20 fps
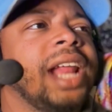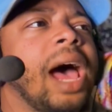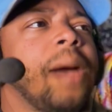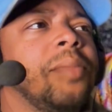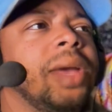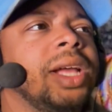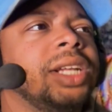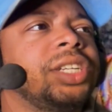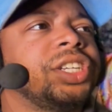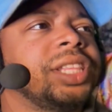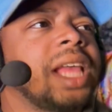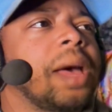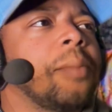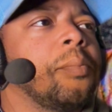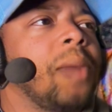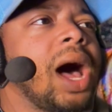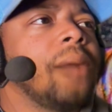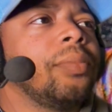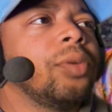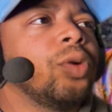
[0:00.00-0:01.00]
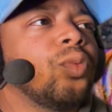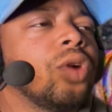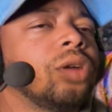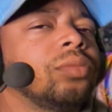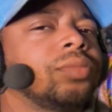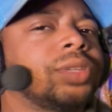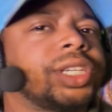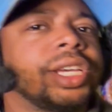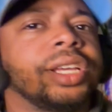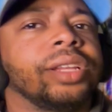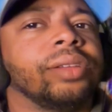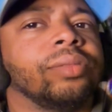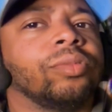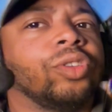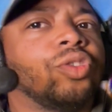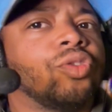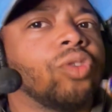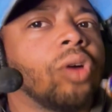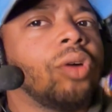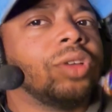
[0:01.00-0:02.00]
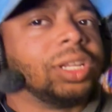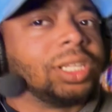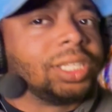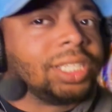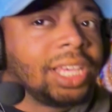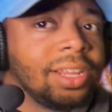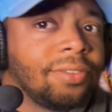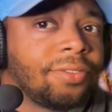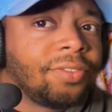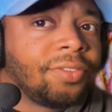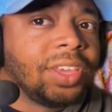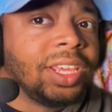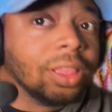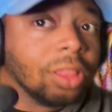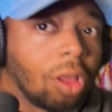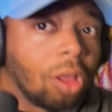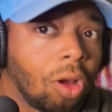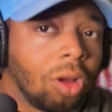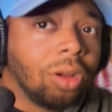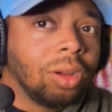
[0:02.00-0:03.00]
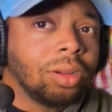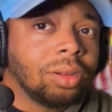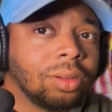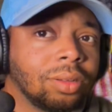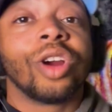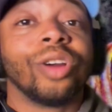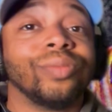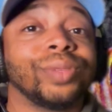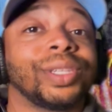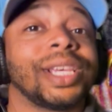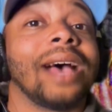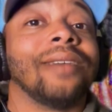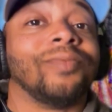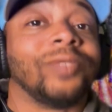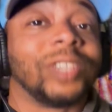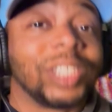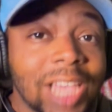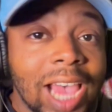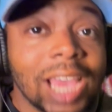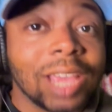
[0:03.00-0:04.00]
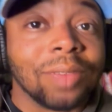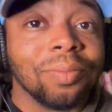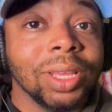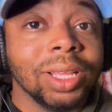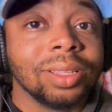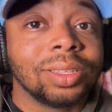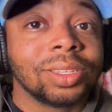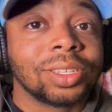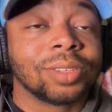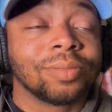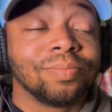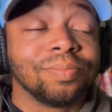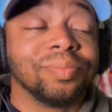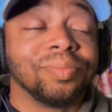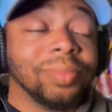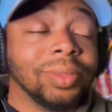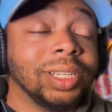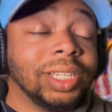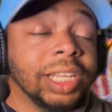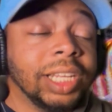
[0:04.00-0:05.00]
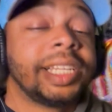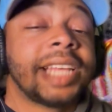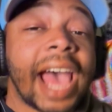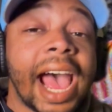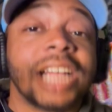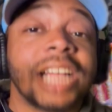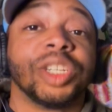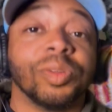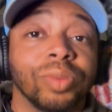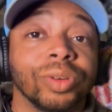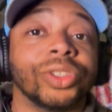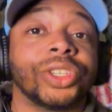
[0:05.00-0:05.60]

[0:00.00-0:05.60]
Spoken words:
I mention that Bobbit worms can grow to 10 feet long? Worms have segments, detachable